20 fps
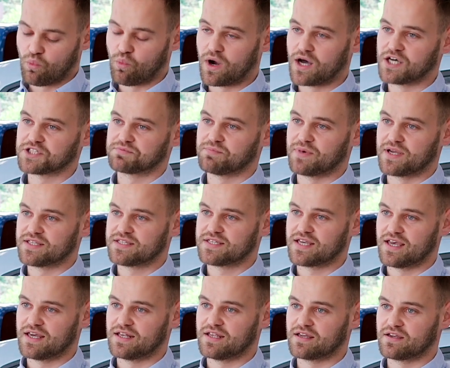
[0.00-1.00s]
whilst
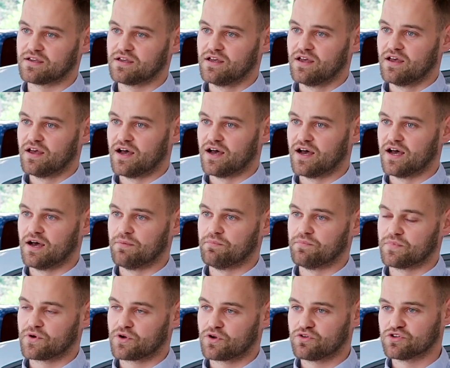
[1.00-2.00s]
maintaining
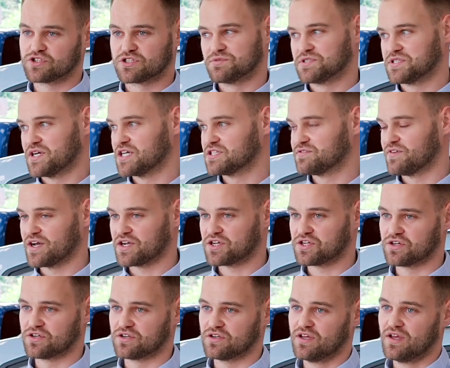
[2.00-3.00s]
customer
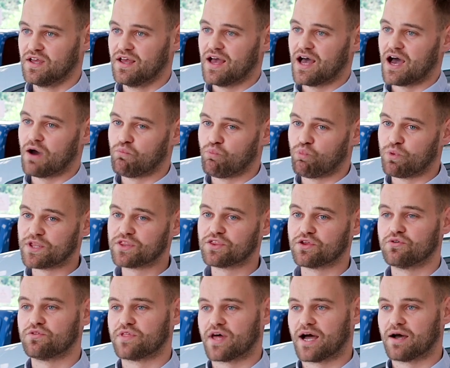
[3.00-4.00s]
satisfaction, and we
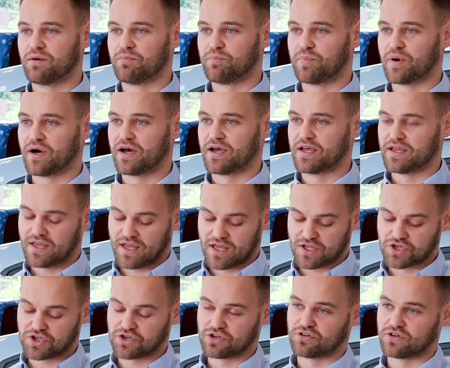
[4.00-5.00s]
do that by
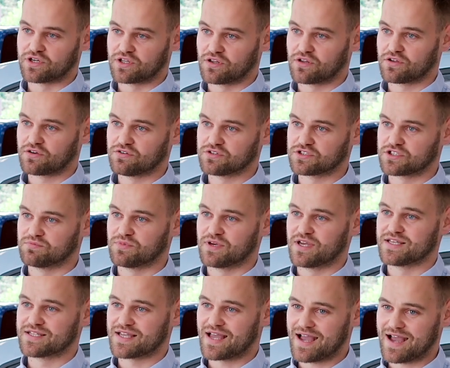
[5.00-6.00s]
ensuring that the customer
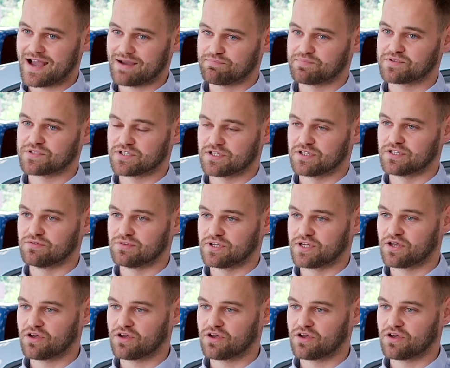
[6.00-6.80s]
is absolutely